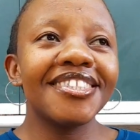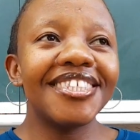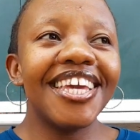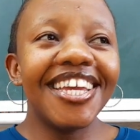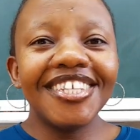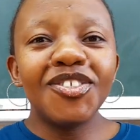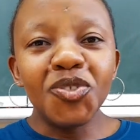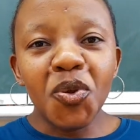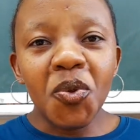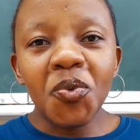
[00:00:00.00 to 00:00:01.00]
There is
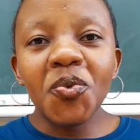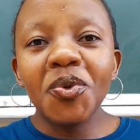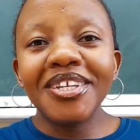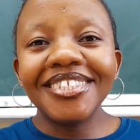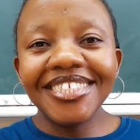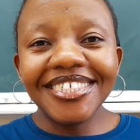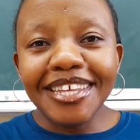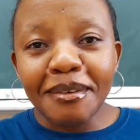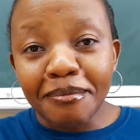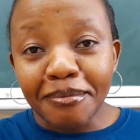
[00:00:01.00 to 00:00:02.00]
no
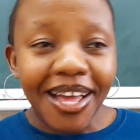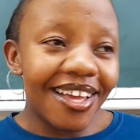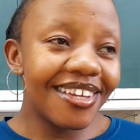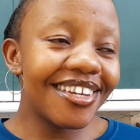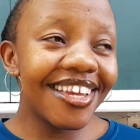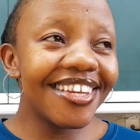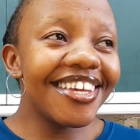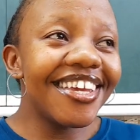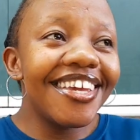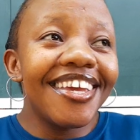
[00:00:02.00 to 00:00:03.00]
December. Like,
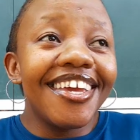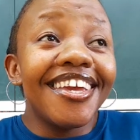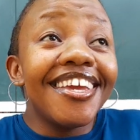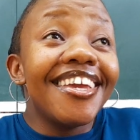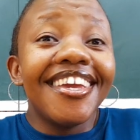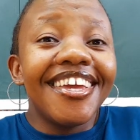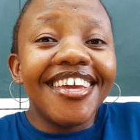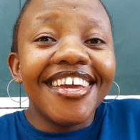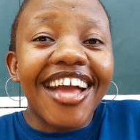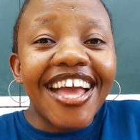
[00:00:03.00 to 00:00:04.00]

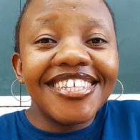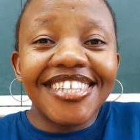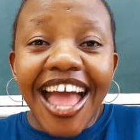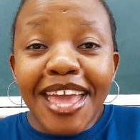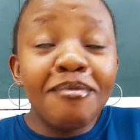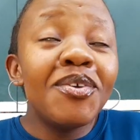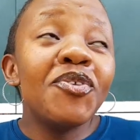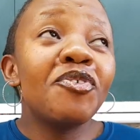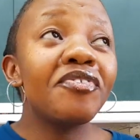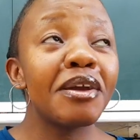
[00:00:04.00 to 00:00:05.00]
guys, I am in
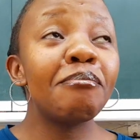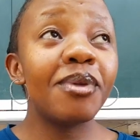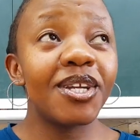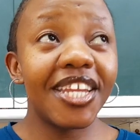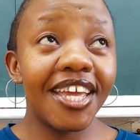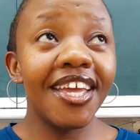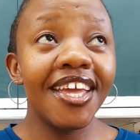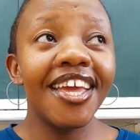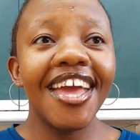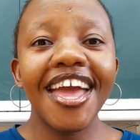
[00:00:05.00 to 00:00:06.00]
November, ne?
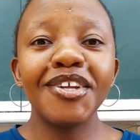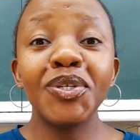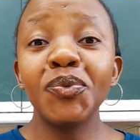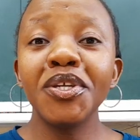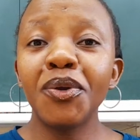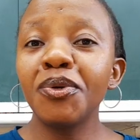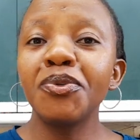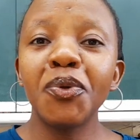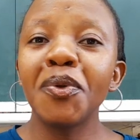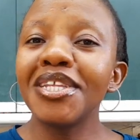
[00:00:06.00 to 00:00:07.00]
And we all
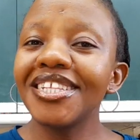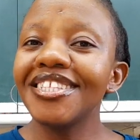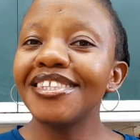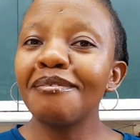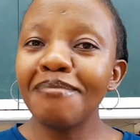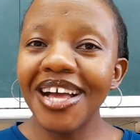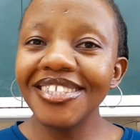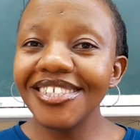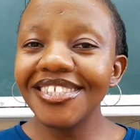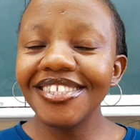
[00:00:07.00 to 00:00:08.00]
know when the
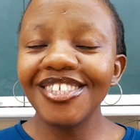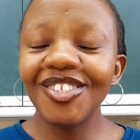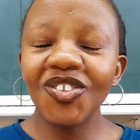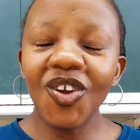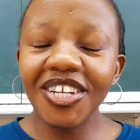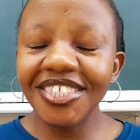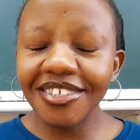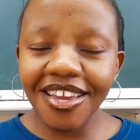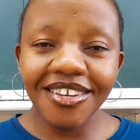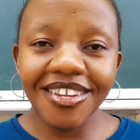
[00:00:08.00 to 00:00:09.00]
months start
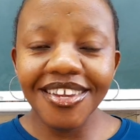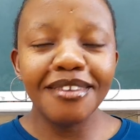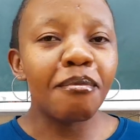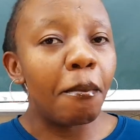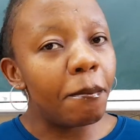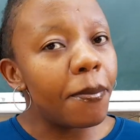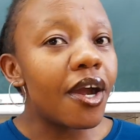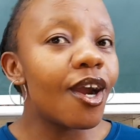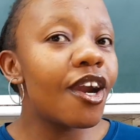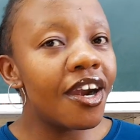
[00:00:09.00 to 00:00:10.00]
ending in
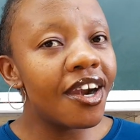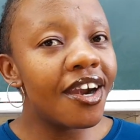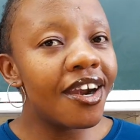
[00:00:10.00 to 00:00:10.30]
burr,